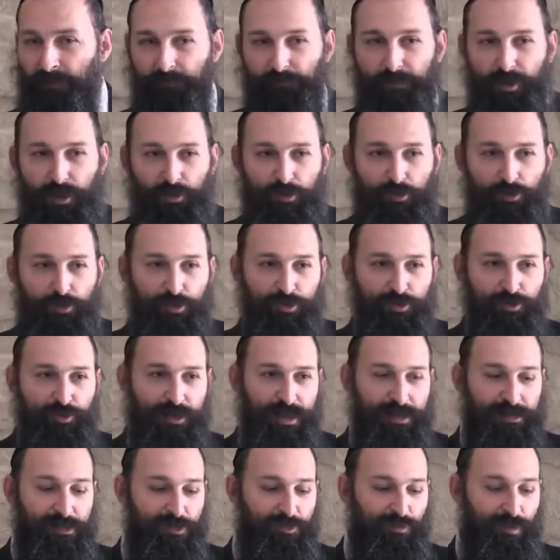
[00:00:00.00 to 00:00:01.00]
Baruch, you
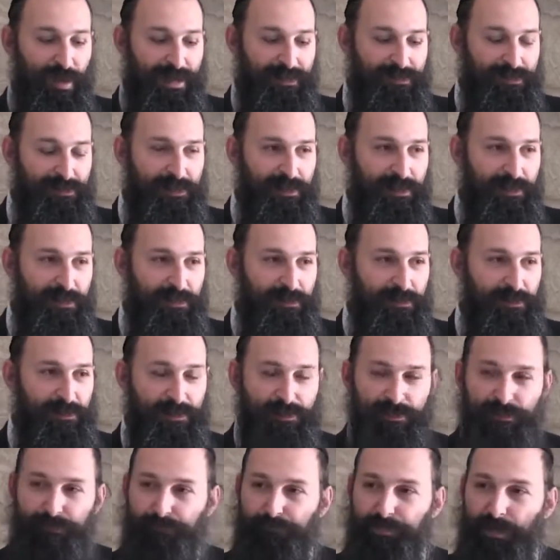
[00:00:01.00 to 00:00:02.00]
can translate it
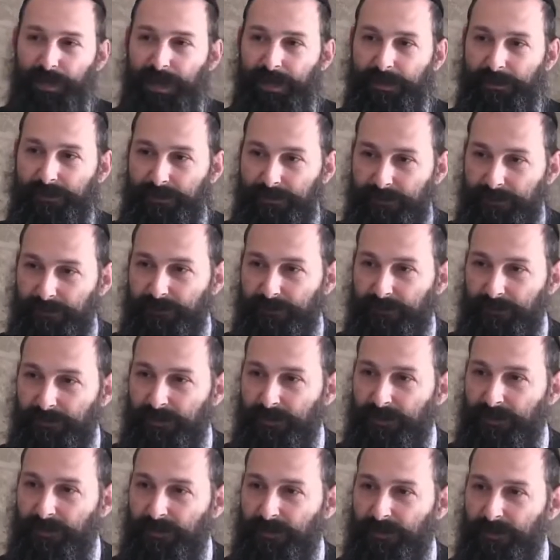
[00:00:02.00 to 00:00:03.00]
as blessed.
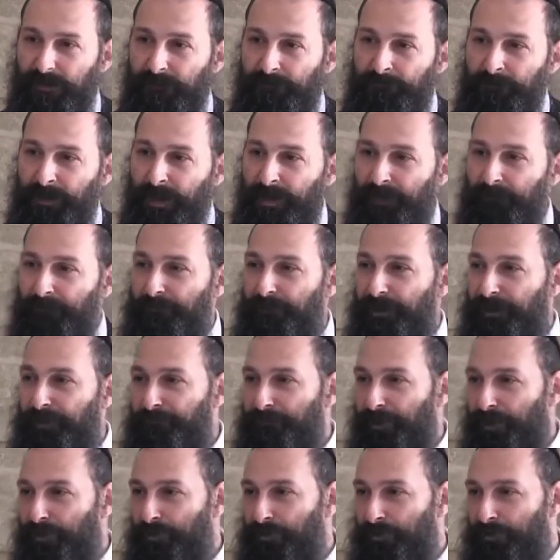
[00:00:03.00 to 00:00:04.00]

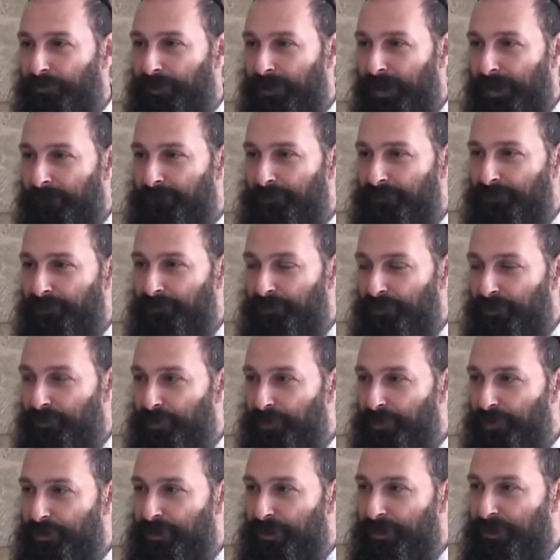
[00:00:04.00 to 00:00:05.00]
But Baruch comes from the
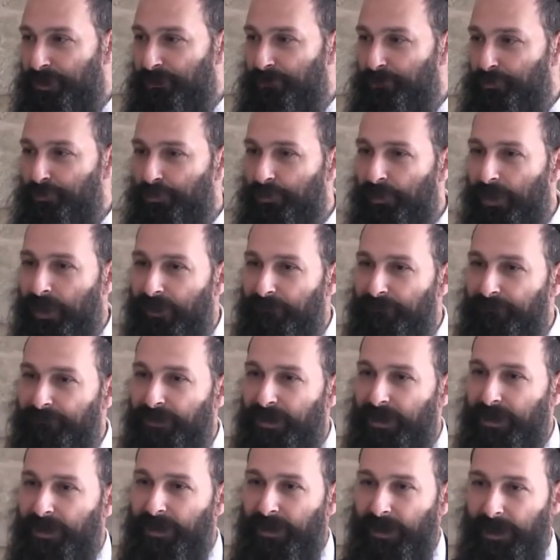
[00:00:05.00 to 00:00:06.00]
word in Hebrew,
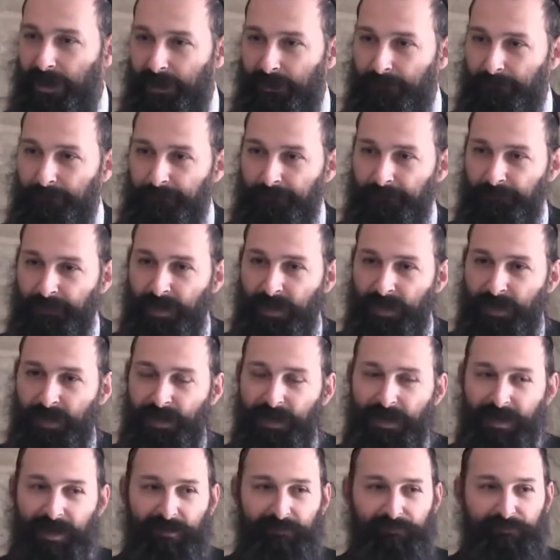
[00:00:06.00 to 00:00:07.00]
Havracha.
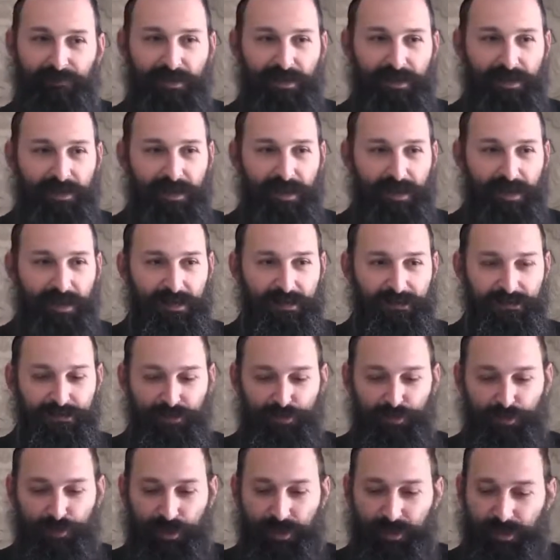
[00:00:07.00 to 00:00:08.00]
Havracha
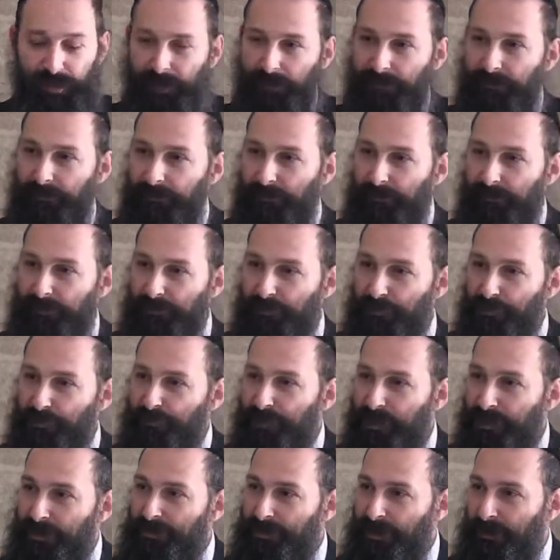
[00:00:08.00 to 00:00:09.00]
is to connect, is
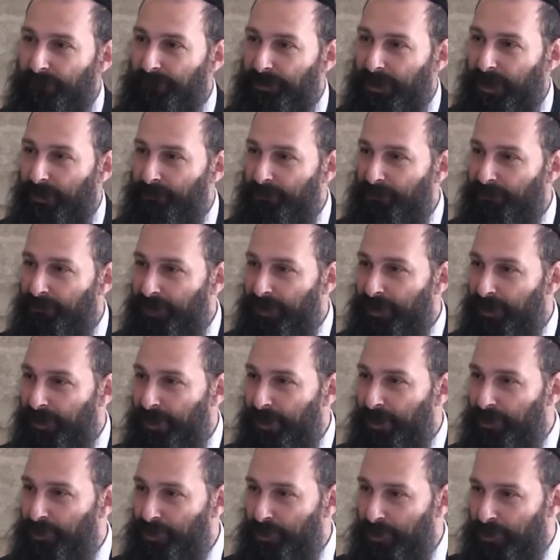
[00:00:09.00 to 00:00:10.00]
to make some type of a
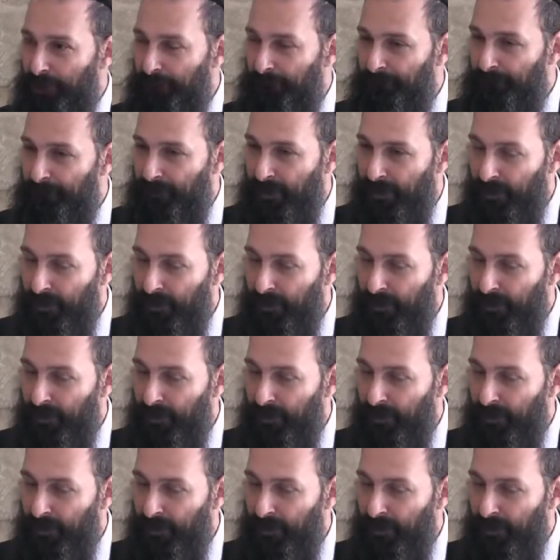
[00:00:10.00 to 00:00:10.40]
connection.